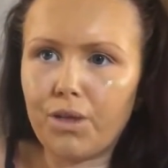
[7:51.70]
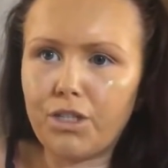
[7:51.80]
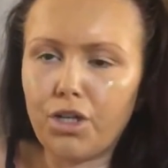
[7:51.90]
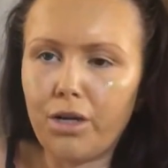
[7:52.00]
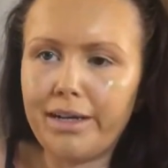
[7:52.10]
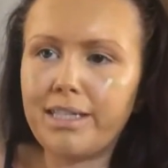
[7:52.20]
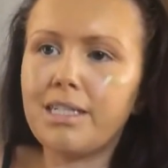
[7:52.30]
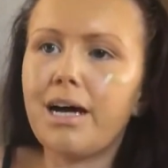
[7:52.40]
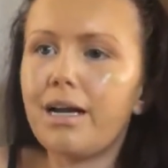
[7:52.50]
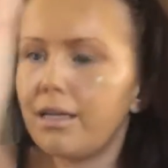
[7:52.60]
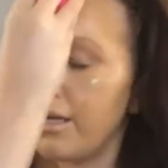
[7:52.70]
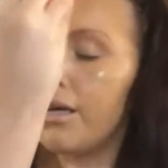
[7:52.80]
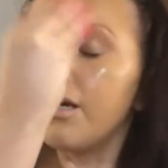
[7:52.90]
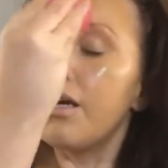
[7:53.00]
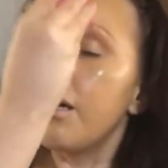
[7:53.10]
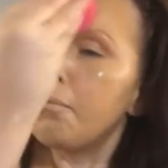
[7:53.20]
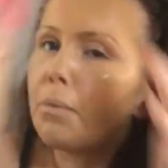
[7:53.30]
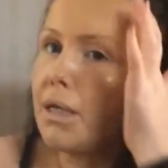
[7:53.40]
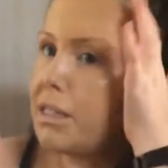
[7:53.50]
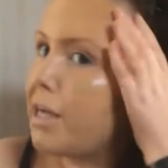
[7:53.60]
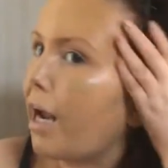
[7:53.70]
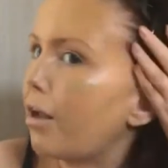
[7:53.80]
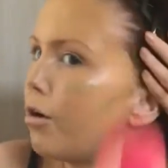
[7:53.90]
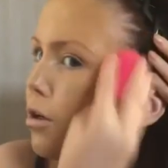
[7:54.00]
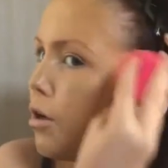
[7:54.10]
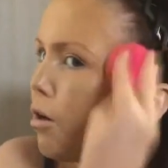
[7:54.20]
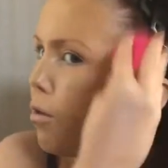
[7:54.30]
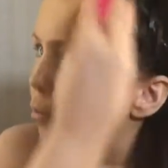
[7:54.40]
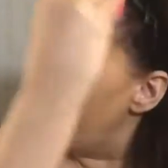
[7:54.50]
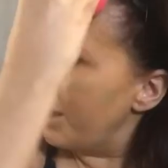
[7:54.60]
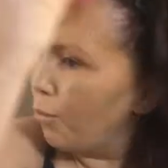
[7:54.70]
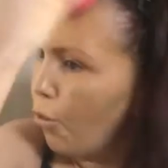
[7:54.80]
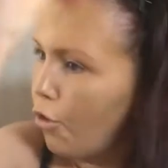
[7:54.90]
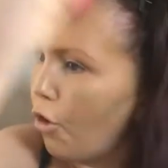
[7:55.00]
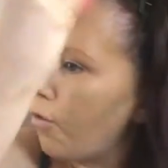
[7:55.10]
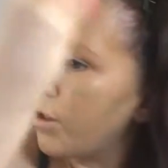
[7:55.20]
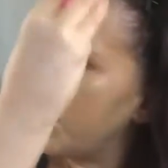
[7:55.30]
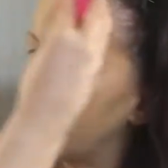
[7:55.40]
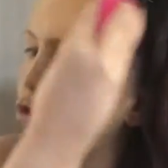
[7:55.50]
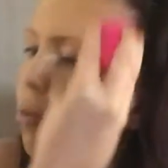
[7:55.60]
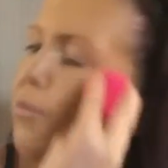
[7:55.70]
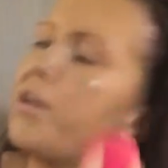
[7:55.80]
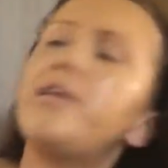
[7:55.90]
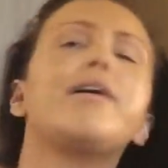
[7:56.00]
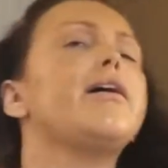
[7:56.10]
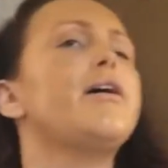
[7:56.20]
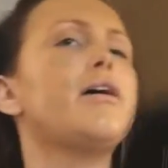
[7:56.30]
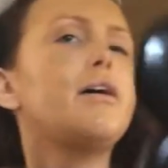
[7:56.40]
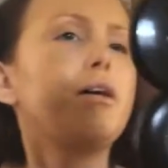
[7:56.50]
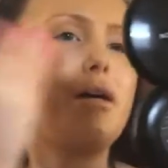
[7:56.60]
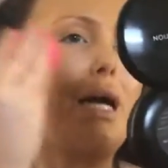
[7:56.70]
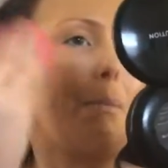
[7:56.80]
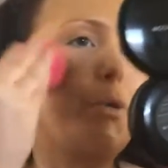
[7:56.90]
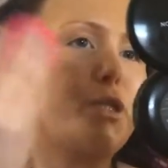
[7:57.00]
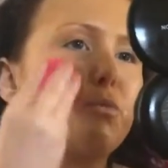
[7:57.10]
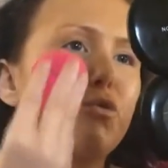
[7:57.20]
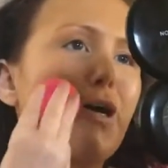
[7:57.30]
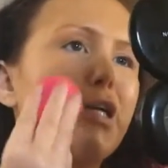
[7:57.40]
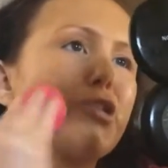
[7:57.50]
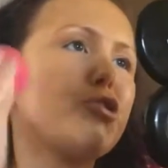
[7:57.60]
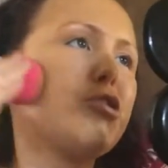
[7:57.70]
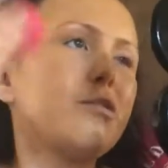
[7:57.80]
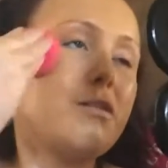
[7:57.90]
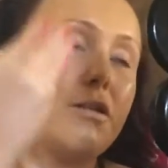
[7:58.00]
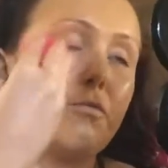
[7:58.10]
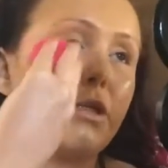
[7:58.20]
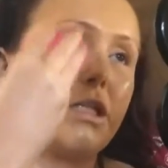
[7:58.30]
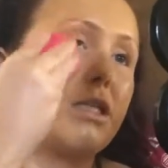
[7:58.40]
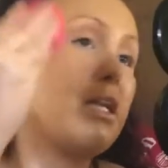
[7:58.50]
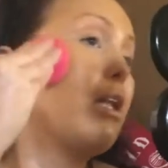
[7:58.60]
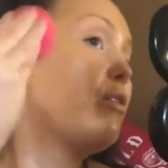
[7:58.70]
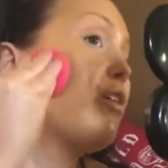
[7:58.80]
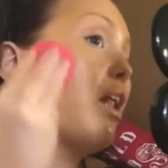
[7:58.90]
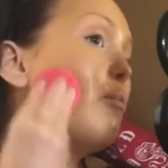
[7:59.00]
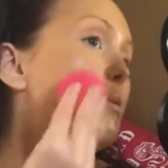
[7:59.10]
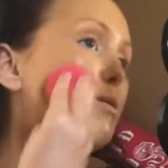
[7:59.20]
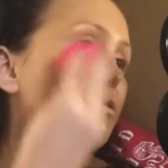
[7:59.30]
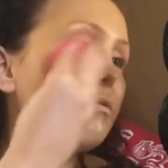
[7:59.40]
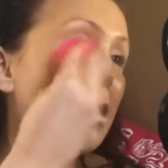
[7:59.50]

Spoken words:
sun-kissed tan, but it's kind of really worn off because I scrubbed it today. And put some gradual, which is still developing,